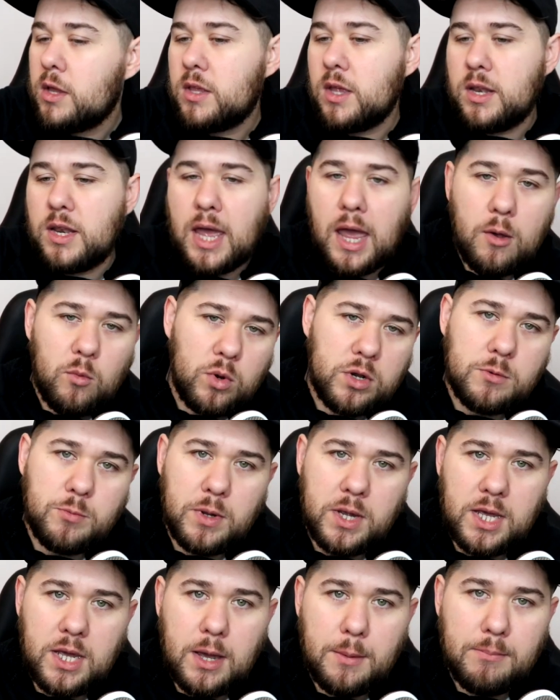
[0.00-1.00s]
then that would
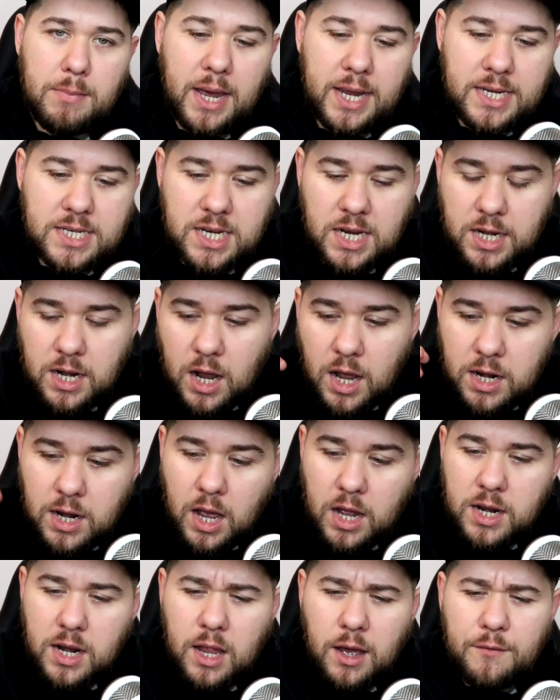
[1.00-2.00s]
be amazing. I,
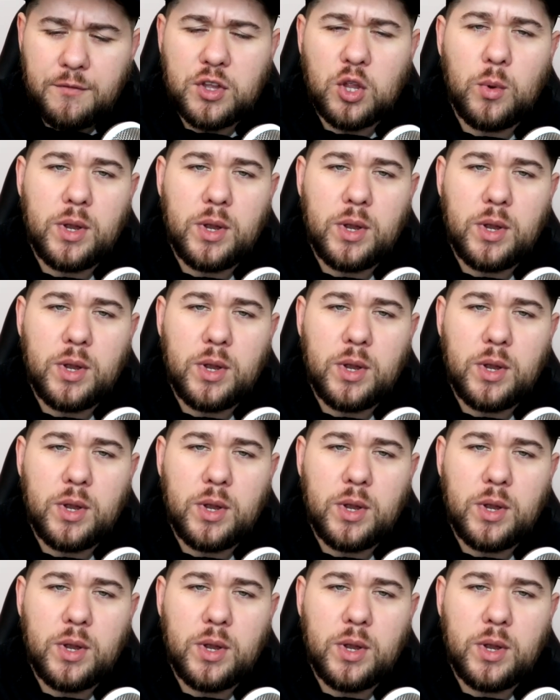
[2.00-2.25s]
I love